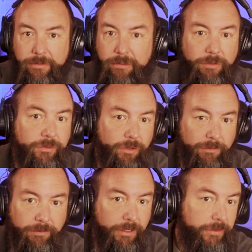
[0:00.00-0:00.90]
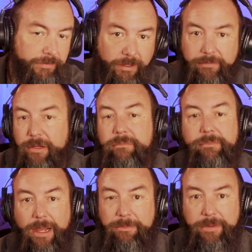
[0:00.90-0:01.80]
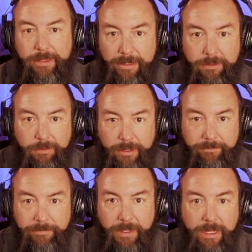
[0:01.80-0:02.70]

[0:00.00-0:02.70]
to your own storefront instead of a hypothetical one.